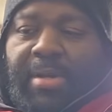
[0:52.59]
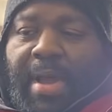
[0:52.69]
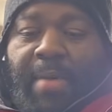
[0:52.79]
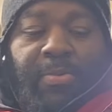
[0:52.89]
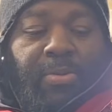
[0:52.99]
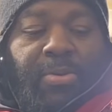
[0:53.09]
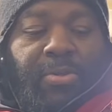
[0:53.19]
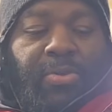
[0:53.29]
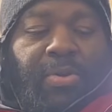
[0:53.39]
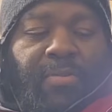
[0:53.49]
I was gonna
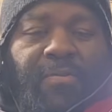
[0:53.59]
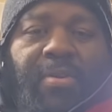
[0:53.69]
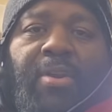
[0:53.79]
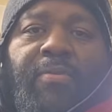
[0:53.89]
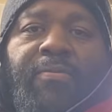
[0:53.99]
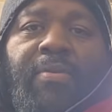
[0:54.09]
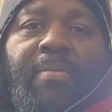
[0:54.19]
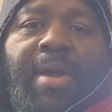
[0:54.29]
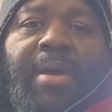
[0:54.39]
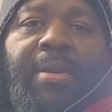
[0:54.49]
do it in a video
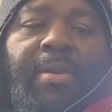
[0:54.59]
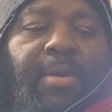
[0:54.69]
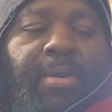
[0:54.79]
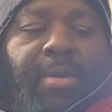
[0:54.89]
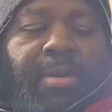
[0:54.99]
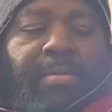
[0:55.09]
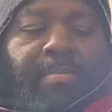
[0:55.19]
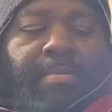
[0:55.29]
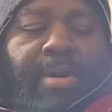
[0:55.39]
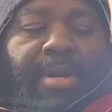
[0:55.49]
format,
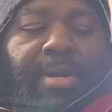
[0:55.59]
but